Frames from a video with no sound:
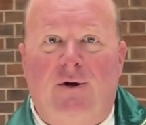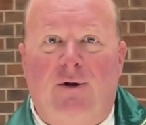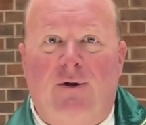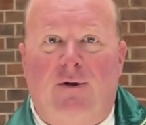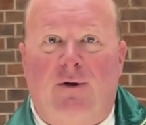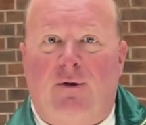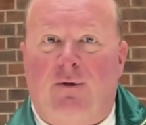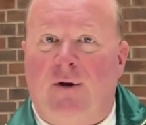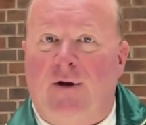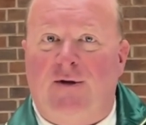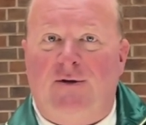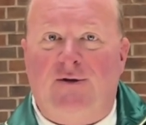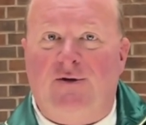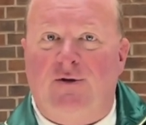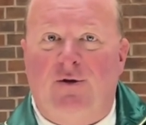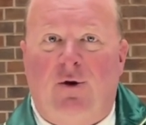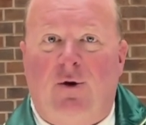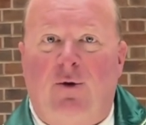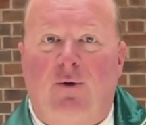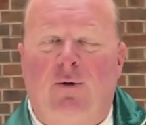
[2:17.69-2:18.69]
there
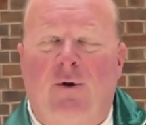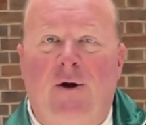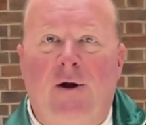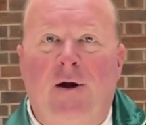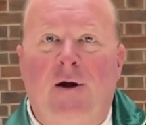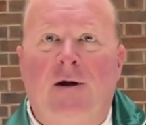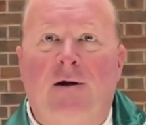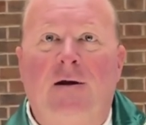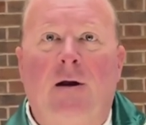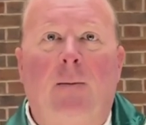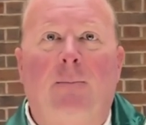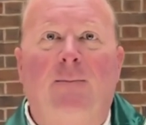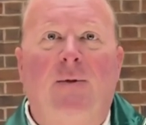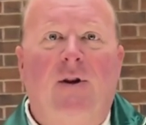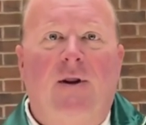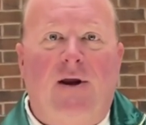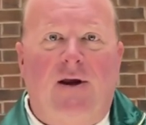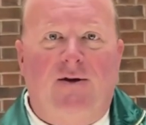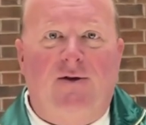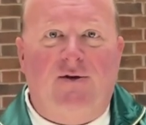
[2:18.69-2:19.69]
is no
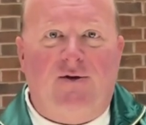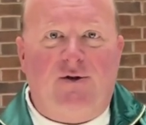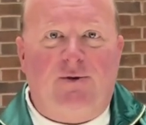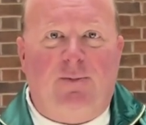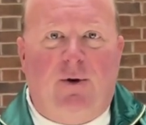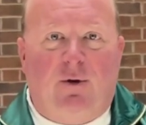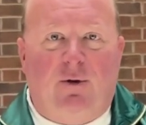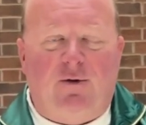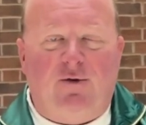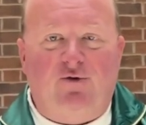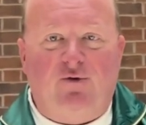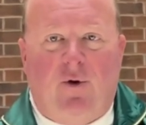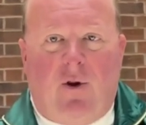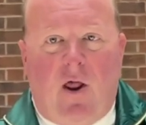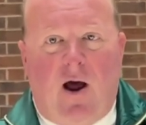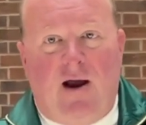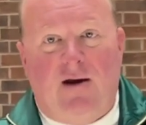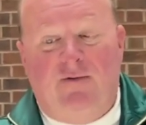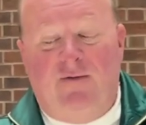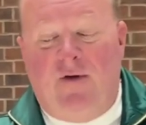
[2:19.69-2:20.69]
complete spiritual
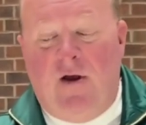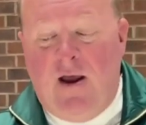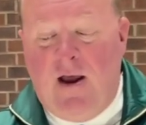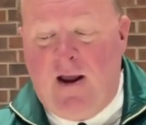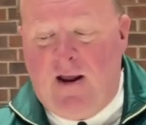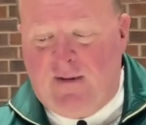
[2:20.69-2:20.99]
life.